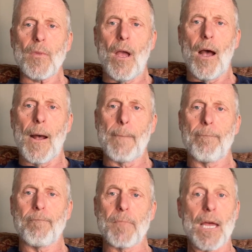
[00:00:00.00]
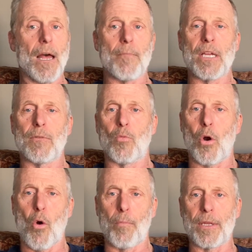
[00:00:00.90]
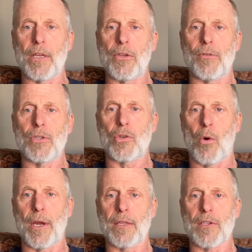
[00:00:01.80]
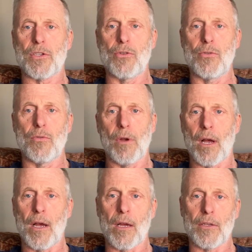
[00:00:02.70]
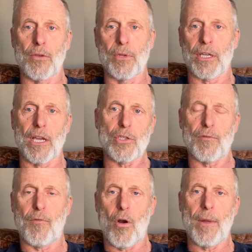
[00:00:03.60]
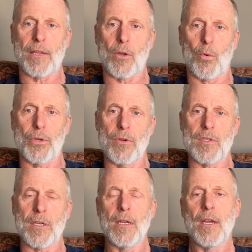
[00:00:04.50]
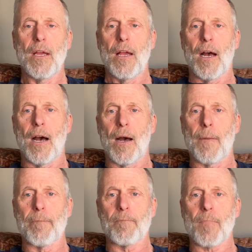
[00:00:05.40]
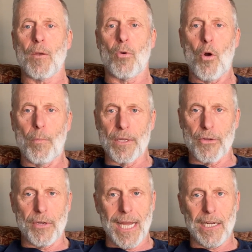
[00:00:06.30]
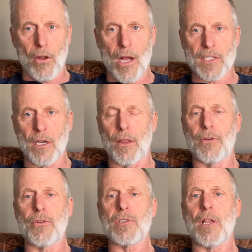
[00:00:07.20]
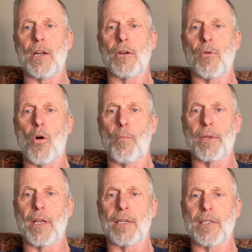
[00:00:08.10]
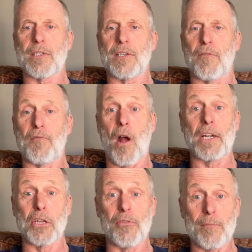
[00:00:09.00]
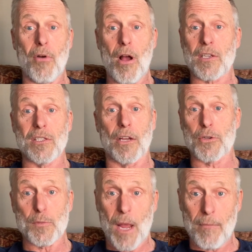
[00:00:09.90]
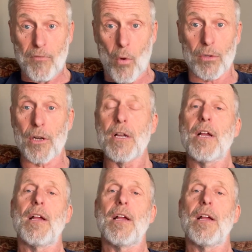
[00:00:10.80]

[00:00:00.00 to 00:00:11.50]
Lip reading: we're hoping that you're enjoying this new communication format that we're using. We're hoping that you're getting lots out of the newsletter. We're hoping that it's finding your inbox, not your spam folder.